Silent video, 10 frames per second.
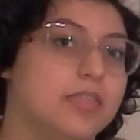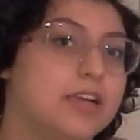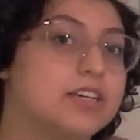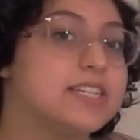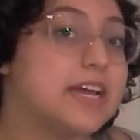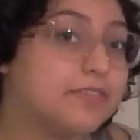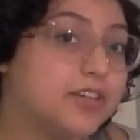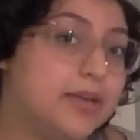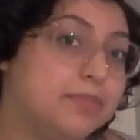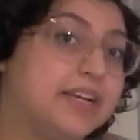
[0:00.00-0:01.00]
There are
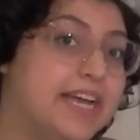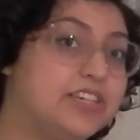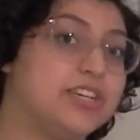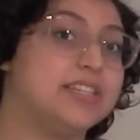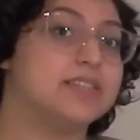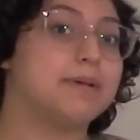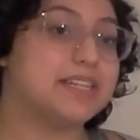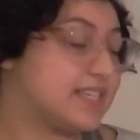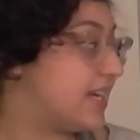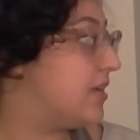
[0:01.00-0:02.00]
several implications
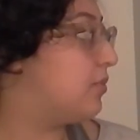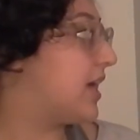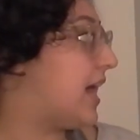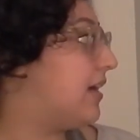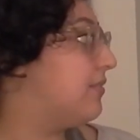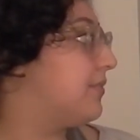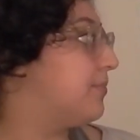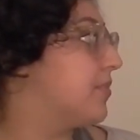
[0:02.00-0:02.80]
my study would have.